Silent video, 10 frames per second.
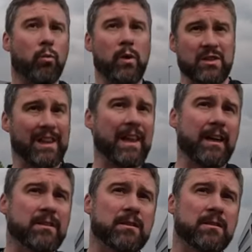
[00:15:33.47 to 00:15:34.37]
which
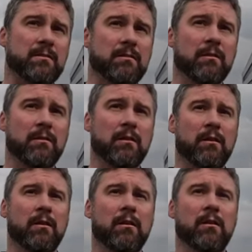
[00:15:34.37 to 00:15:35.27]
lists
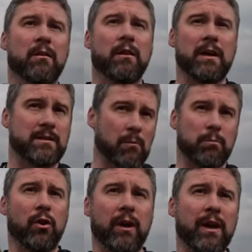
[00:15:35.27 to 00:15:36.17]
its
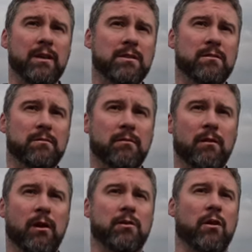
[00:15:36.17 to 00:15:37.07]
employees
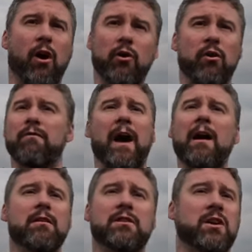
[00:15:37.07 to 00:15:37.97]
on, on
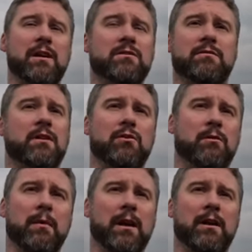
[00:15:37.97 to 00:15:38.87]
various chains of
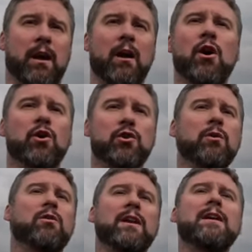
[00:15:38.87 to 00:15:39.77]
social media.
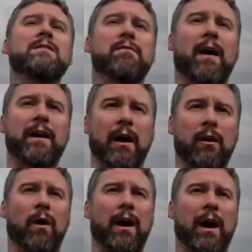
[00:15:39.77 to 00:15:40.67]
Right. You could easily find out
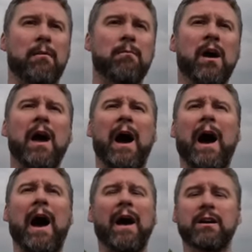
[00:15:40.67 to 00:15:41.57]
who I am.
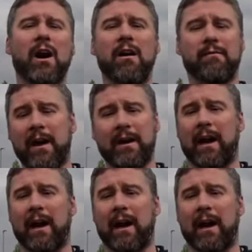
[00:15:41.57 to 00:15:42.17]
I can't find